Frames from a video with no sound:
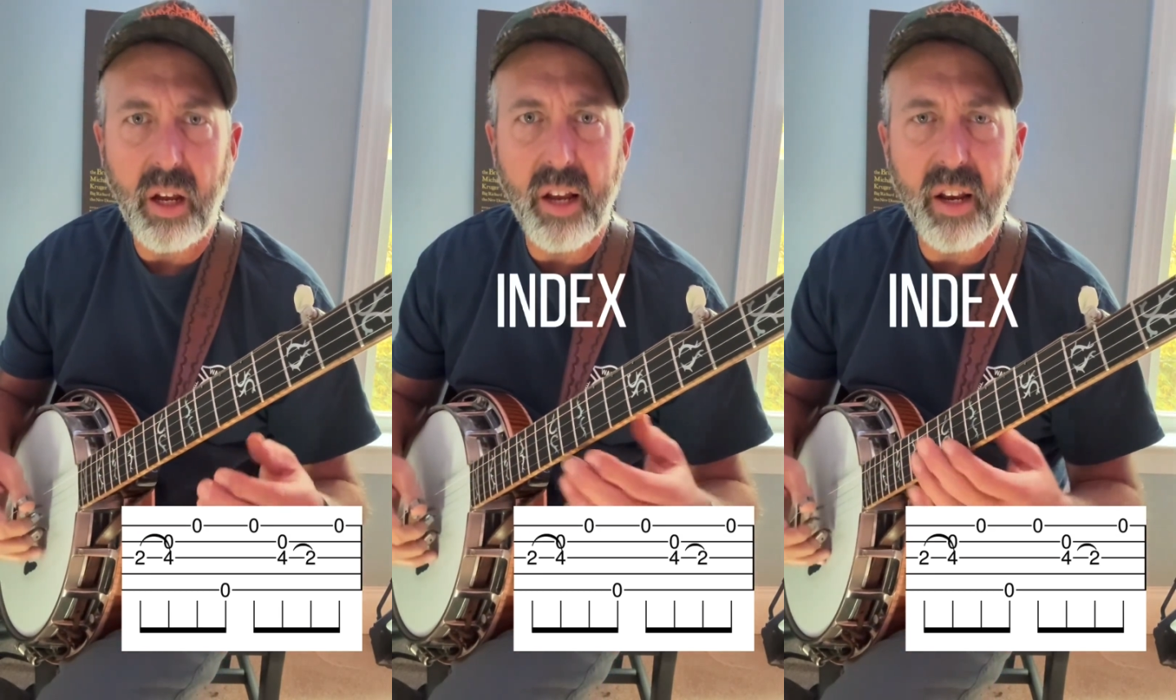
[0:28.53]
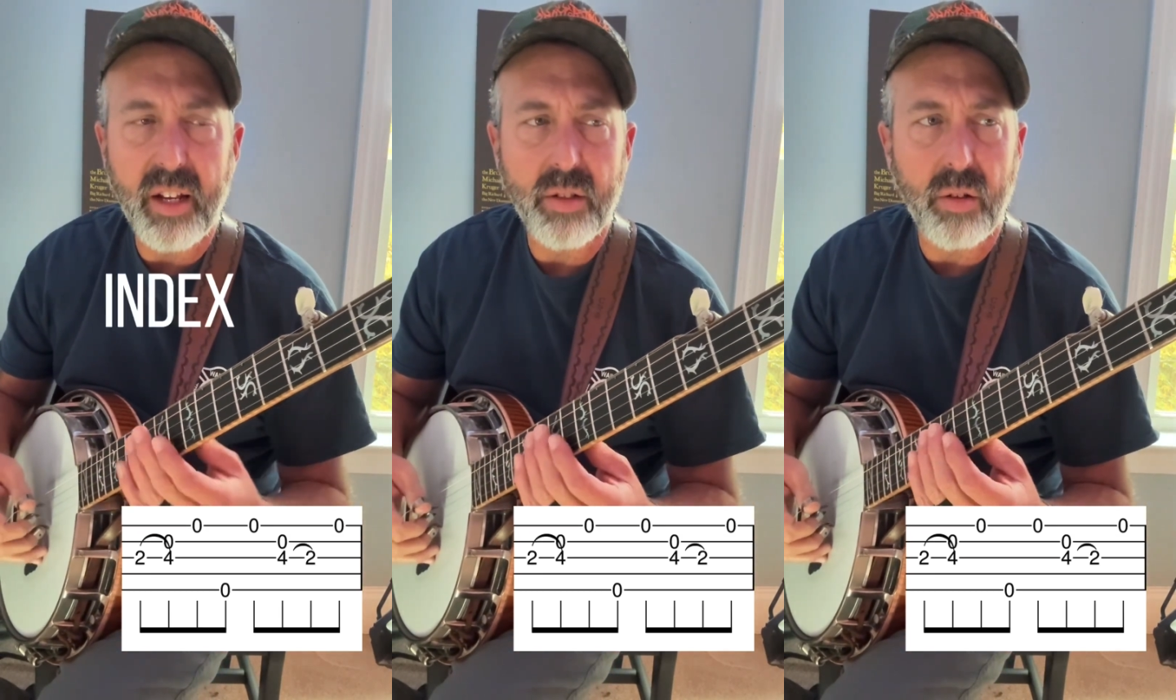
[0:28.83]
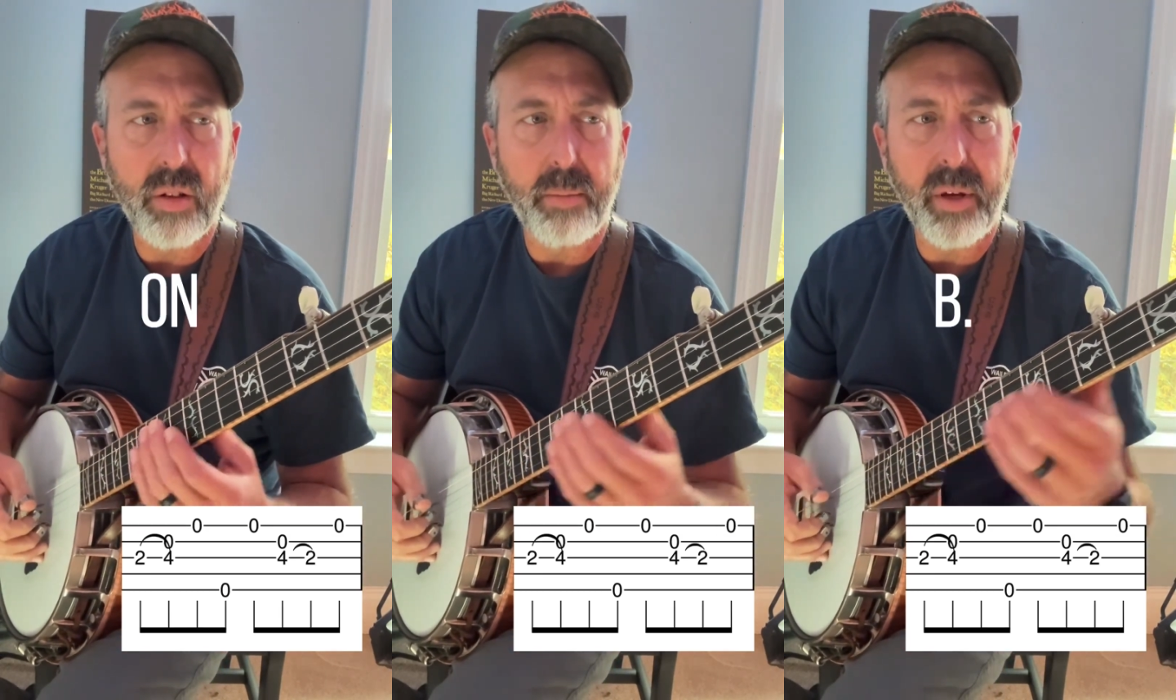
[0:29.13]
index
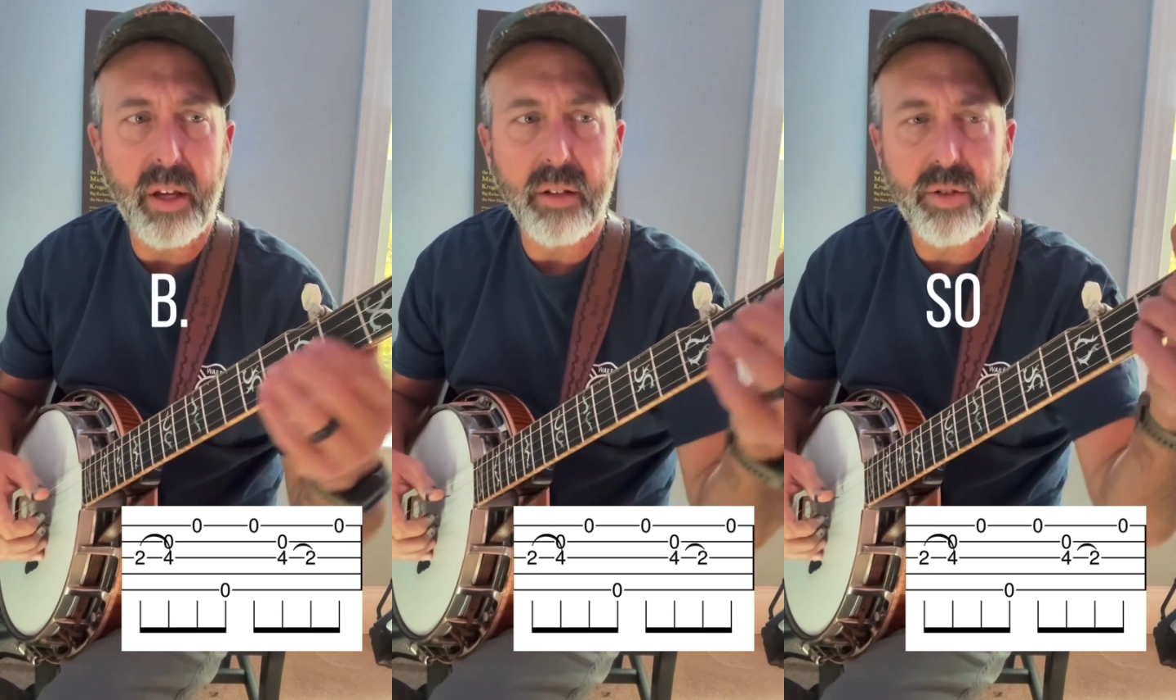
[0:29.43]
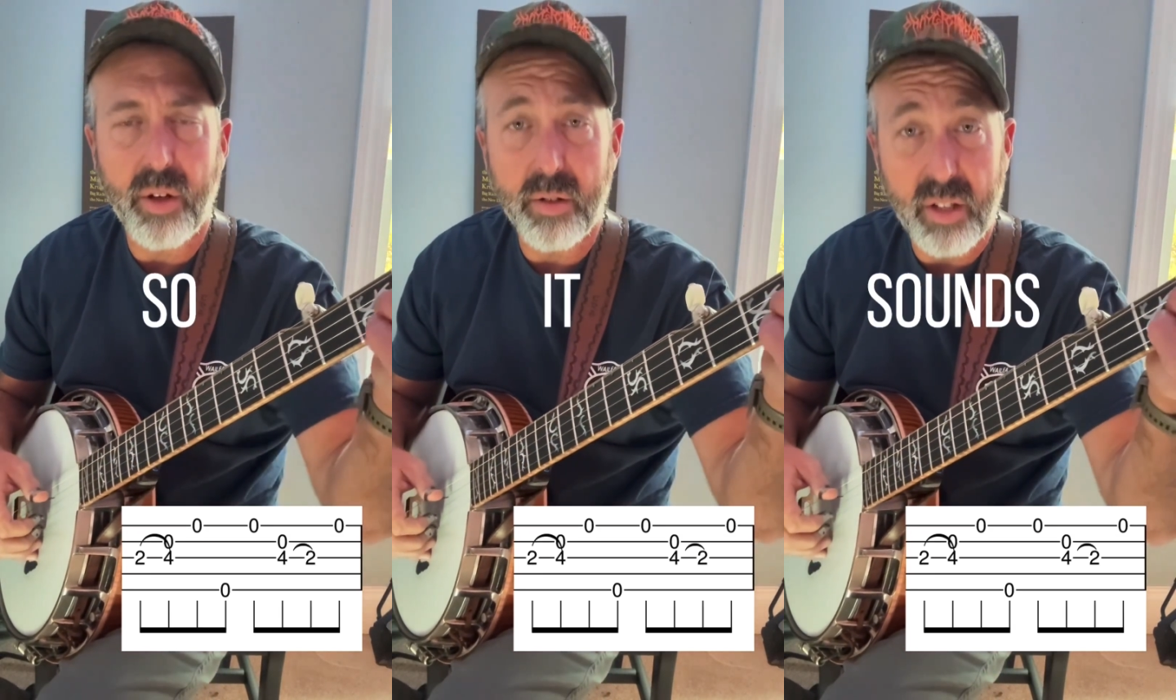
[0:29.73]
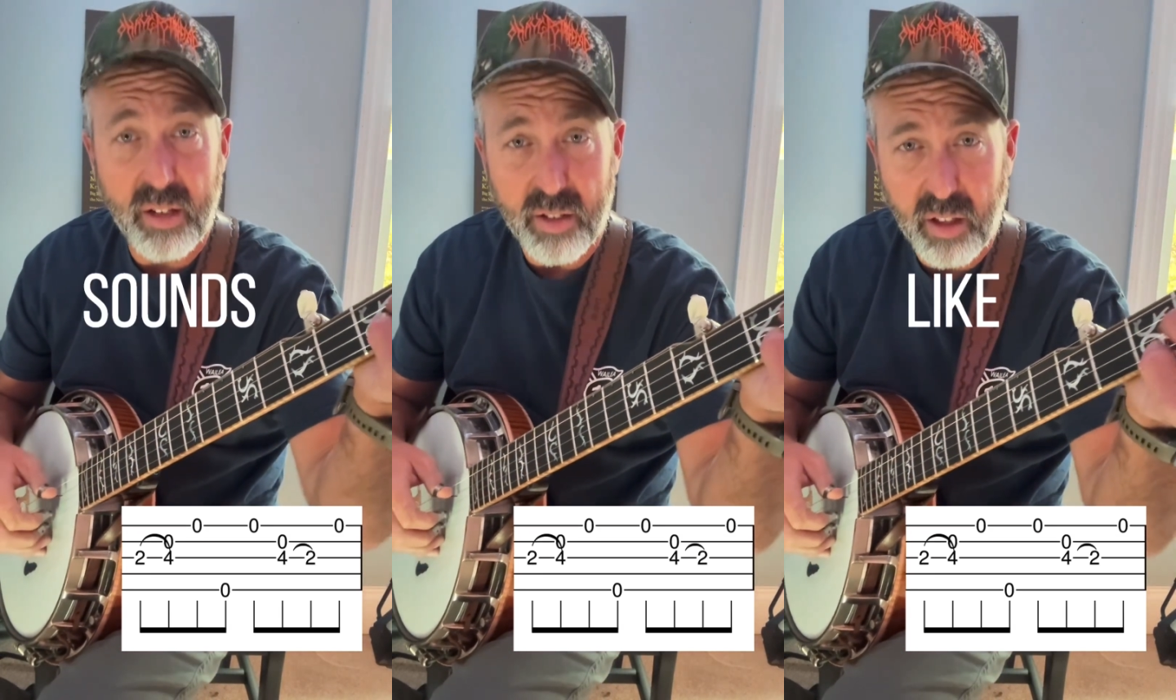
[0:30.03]
on the B. So it
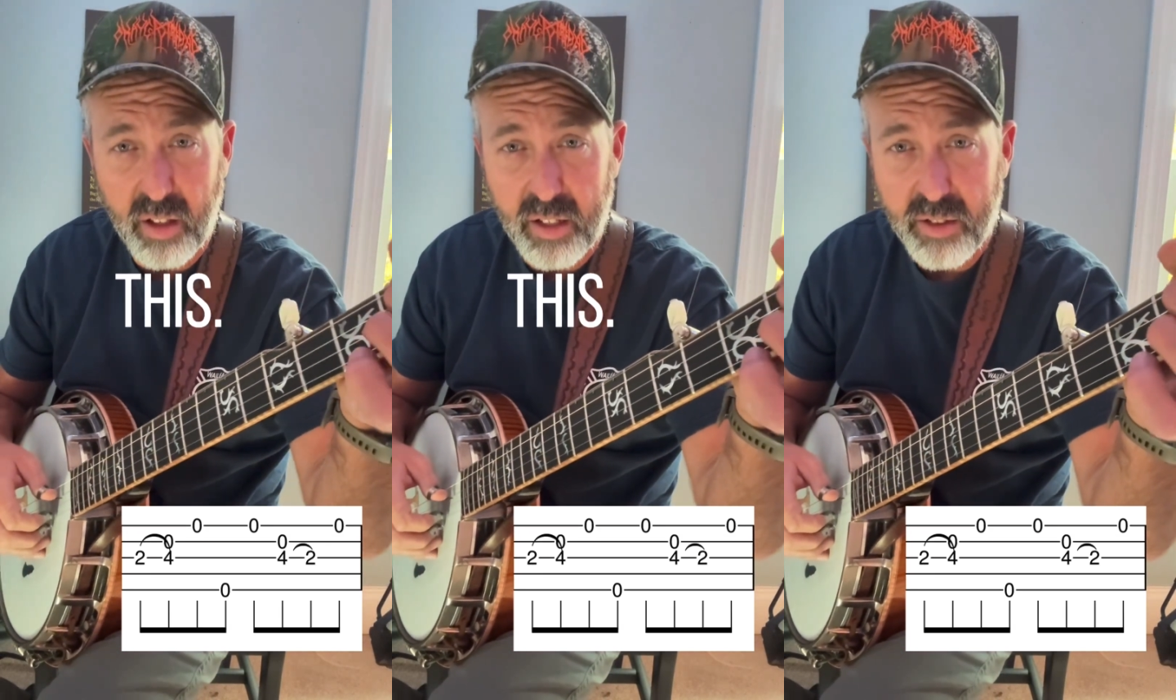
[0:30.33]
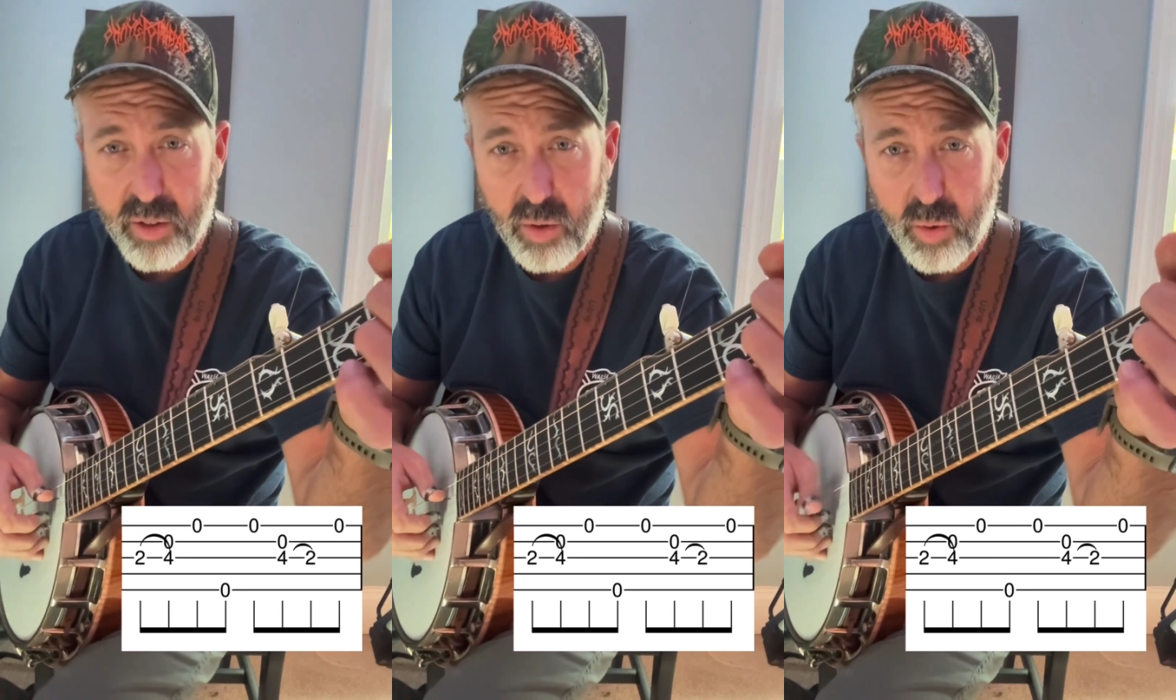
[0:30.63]
sounds like this.